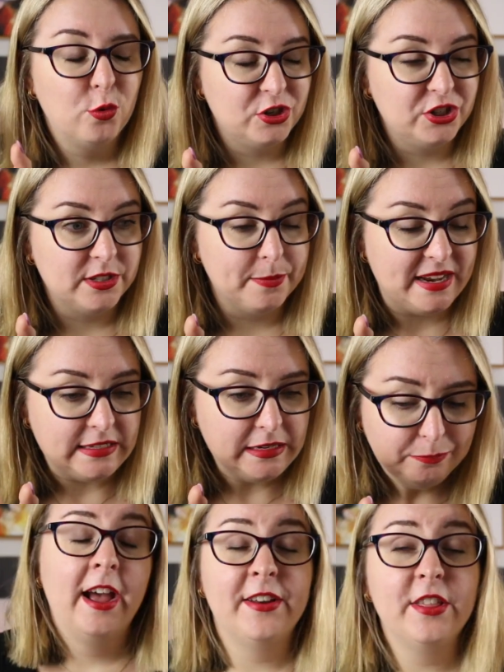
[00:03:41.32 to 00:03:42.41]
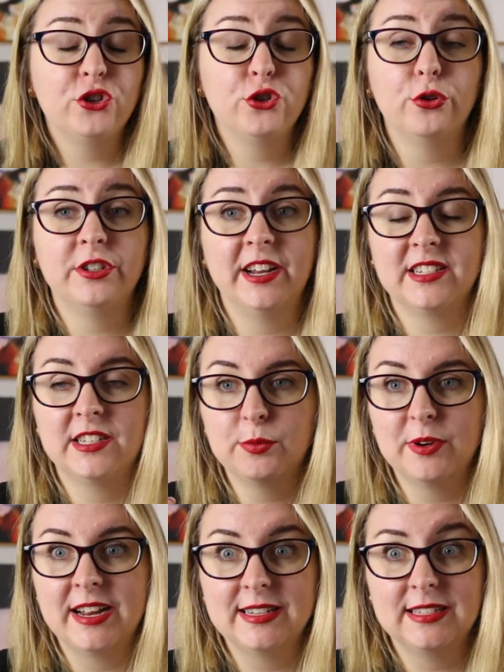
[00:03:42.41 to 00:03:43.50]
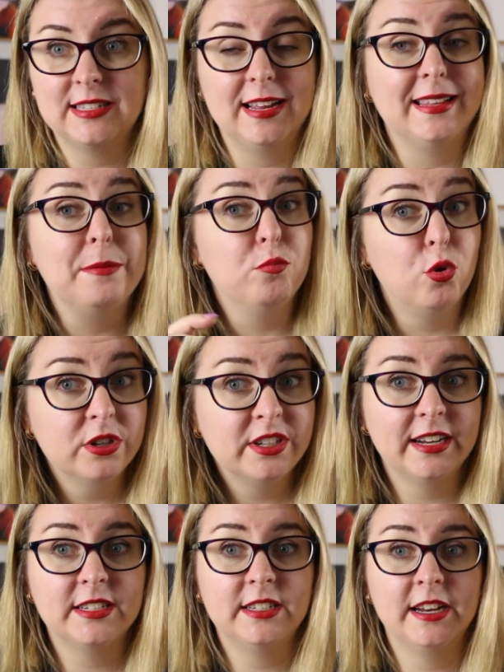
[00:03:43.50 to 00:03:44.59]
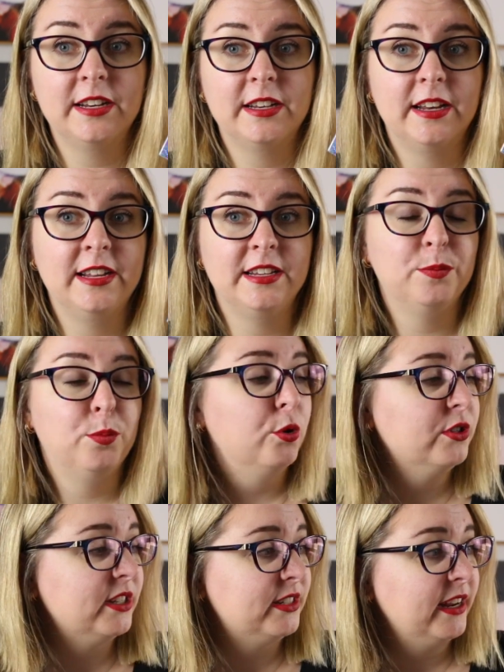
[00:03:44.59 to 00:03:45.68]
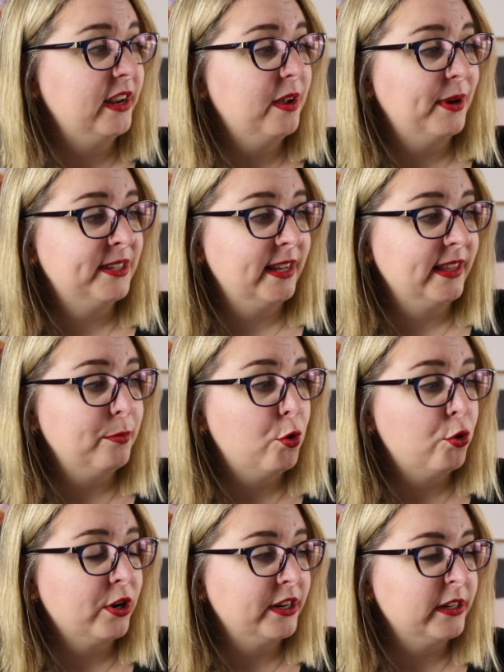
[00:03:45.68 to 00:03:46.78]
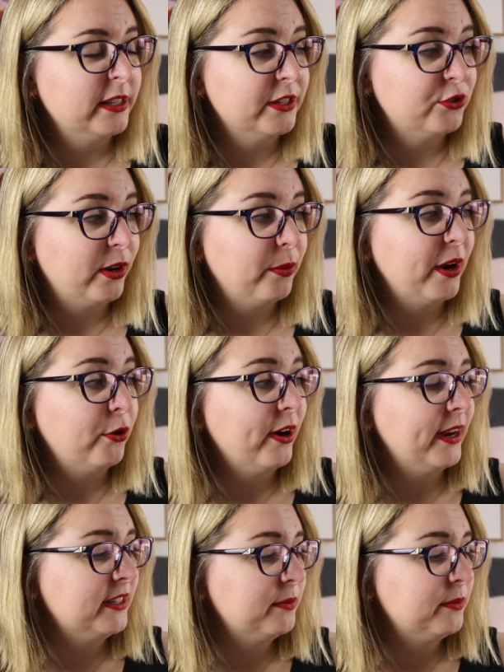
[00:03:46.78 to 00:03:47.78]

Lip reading: which is amazing. Another short text, this one has slightly more text in it, is Born to Sing by Sally Morgan and illustrated by Craig